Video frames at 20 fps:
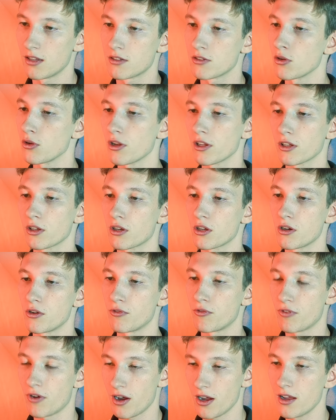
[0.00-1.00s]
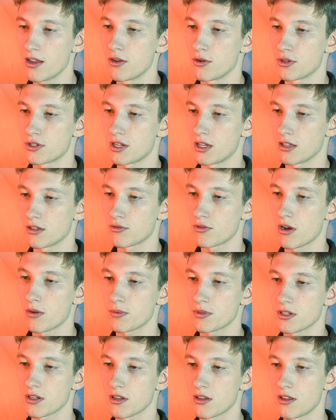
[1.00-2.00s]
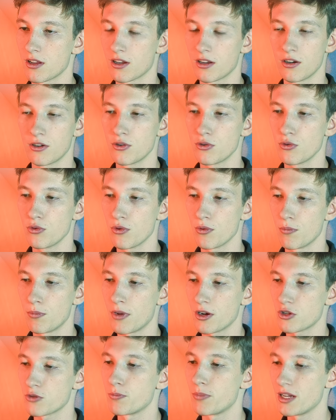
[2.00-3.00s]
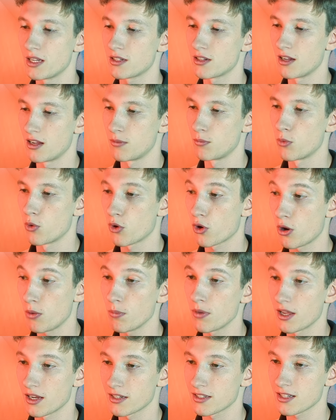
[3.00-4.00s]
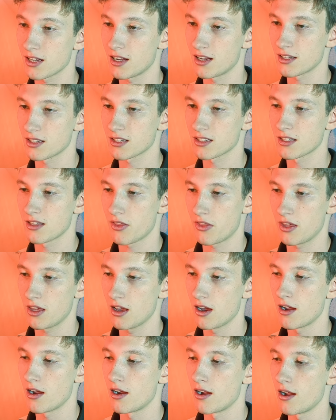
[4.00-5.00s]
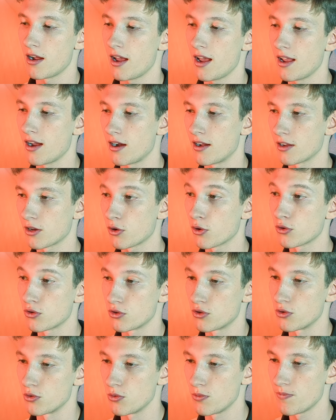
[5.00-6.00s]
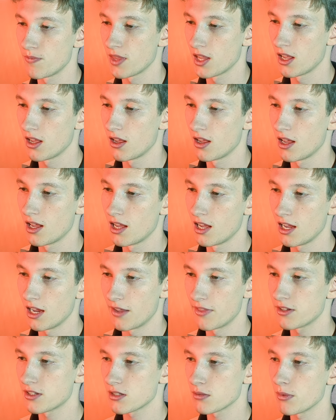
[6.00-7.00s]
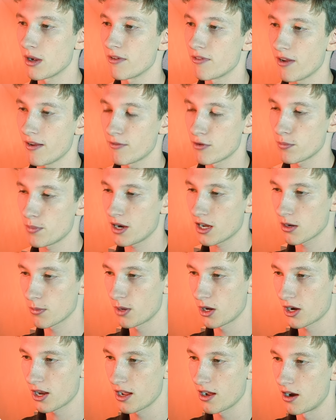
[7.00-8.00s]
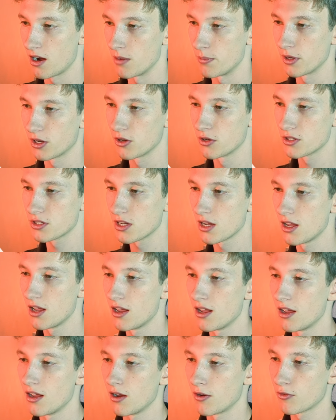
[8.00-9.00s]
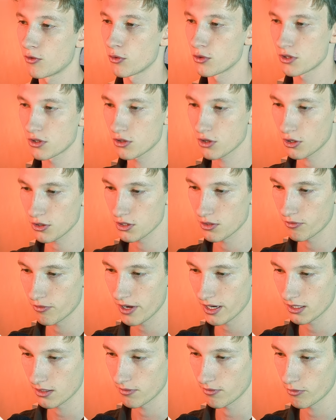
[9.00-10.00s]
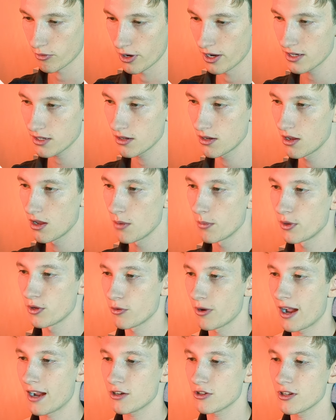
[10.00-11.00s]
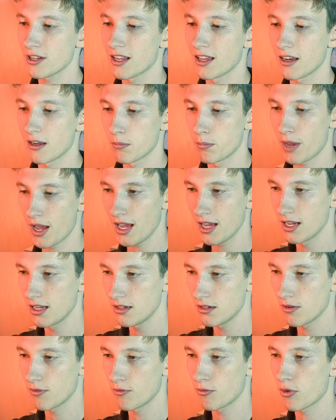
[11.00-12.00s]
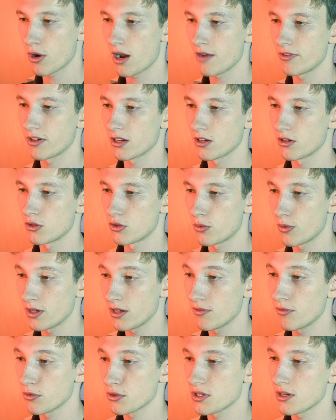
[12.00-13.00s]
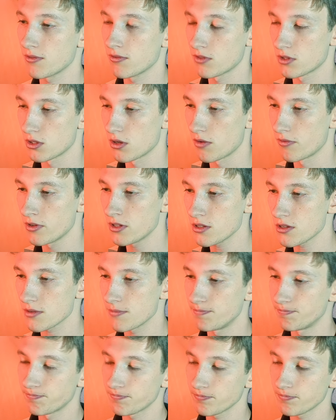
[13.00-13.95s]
it's not like you're going to fire your sales reps. They're going to do much better and more complex tasks that the AI couldn't do. And this is my favorite part about AI because, of course, it's cost effective, right? But you're actually getting paid for having 24/7 service.